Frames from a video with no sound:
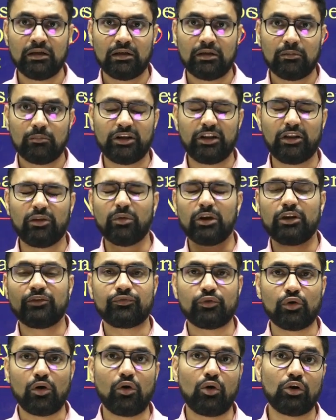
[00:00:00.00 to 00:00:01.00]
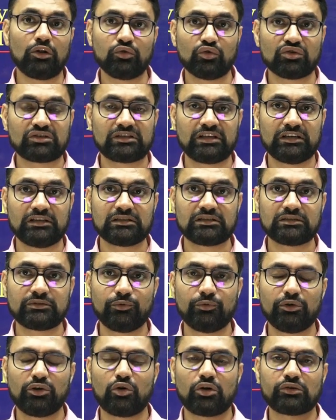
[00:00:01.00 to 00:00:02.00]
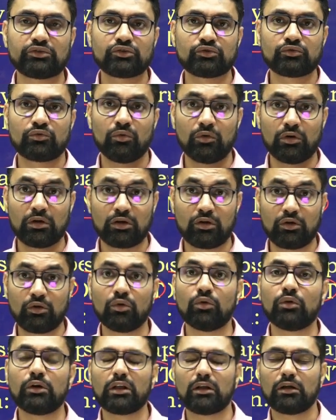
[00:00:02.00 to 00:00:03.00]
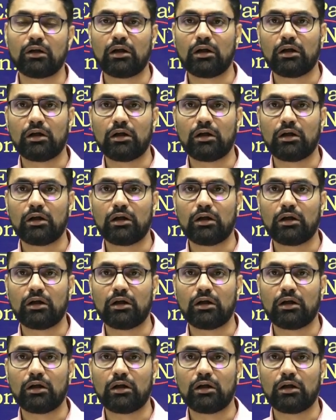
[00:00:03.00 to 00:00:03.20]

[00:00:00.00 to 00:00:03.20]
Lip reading: But even if you have all those things, you will not score good